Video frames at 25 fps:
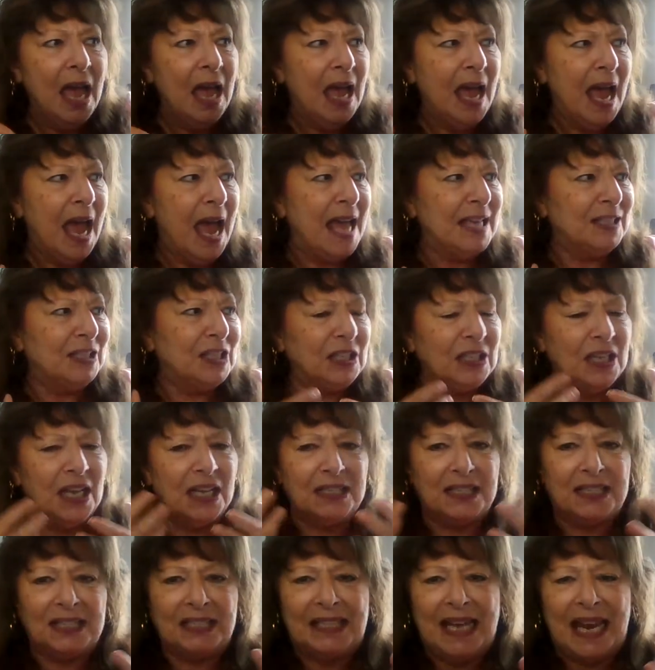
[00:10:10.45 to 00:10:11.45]
has
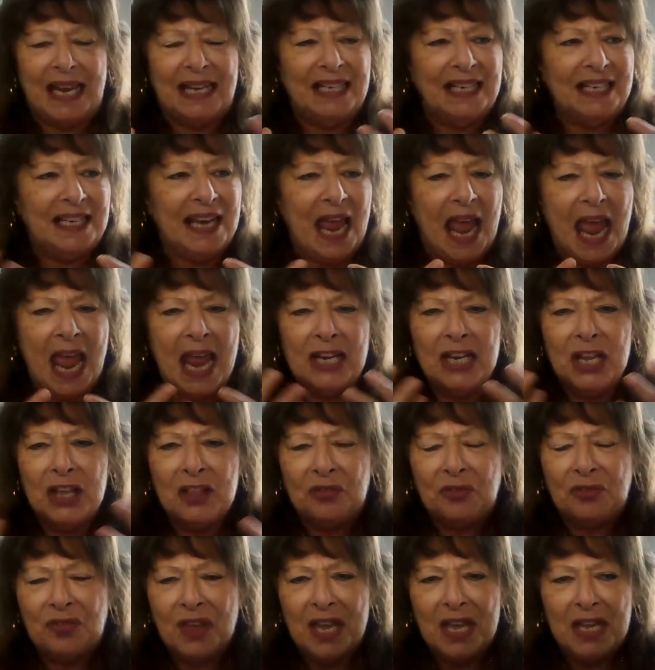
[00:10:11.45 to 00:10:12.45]
stated
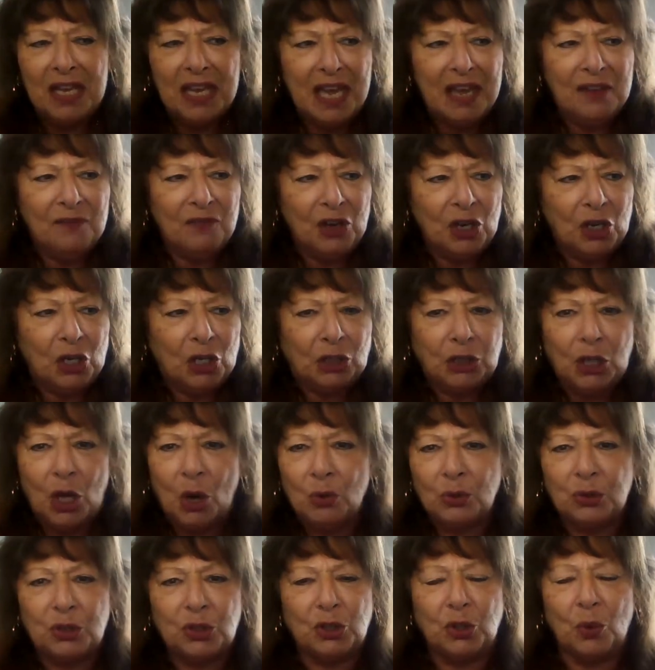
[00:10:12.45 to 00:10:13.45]
anything even
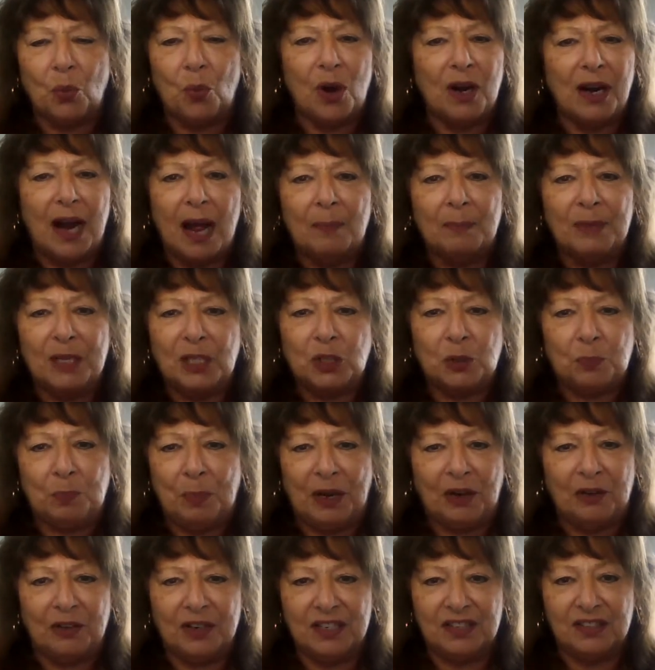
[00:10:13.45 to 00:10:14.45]
close to what I'm
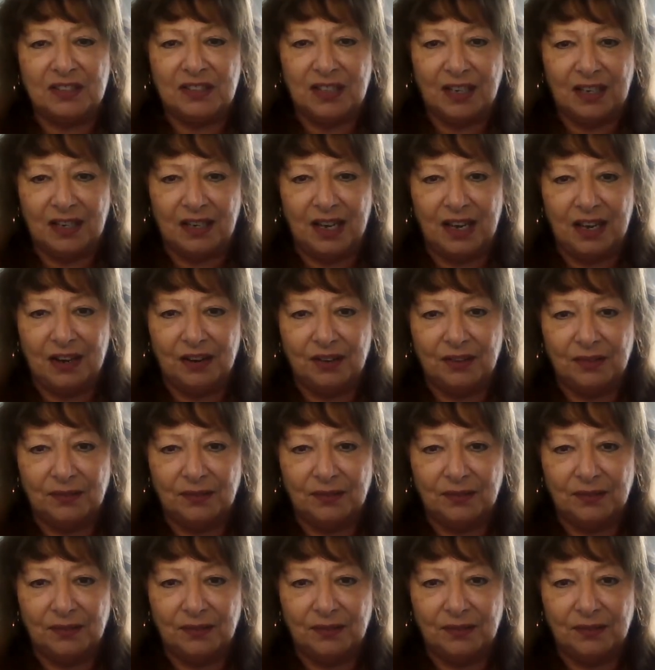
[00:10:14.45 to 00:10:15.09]
experiencing here.